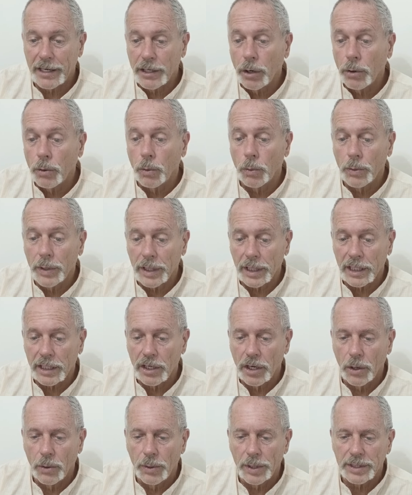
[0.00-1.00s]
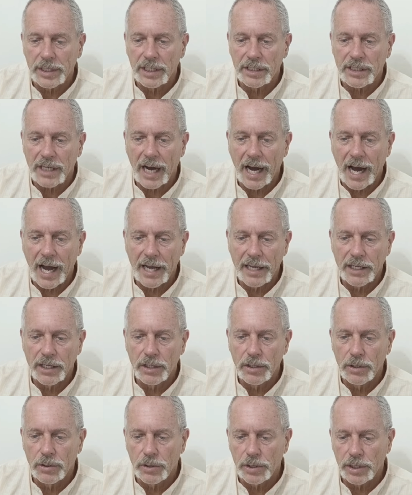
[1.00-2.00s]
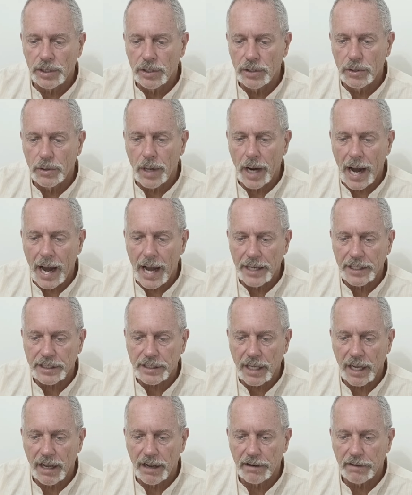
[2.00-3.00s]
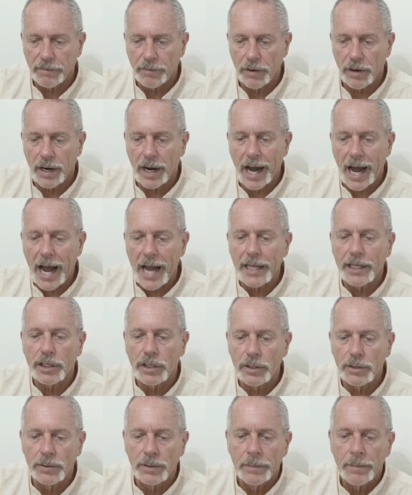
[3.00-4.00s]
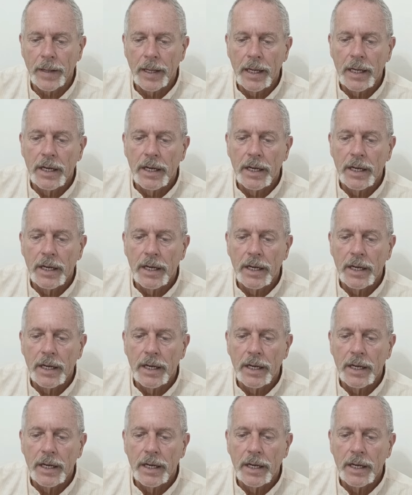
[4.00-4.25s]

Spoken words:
I don't really know what this IU or UI stands for, IU.